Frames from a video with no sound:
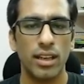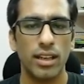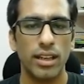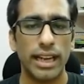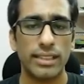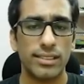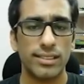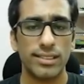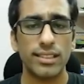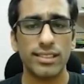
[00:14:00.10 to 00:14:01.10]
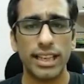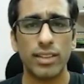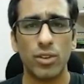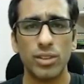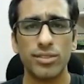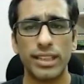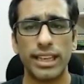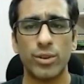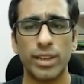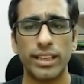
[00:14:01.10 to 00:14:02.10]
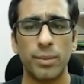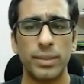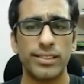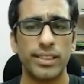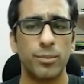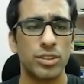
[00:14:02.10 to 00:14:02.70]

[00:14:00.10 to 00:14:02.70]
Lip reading: and since Click follows a decorator-based approach